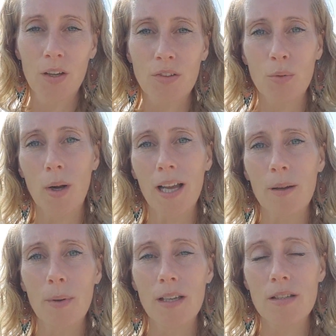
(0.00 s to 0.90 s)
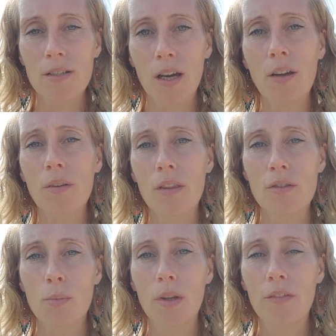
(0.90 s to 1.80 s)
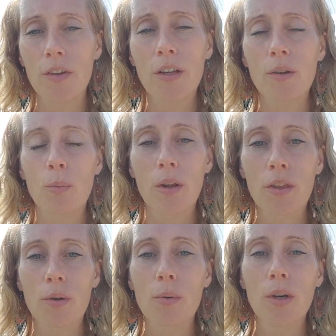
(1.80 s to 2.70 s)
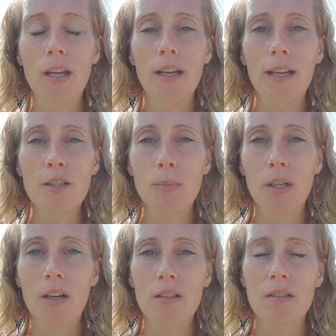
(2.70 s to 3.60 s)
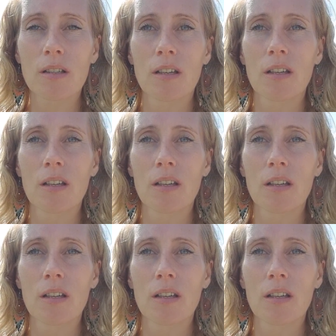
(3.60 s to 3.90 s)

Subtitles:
So why am I sharing this video with you? It's because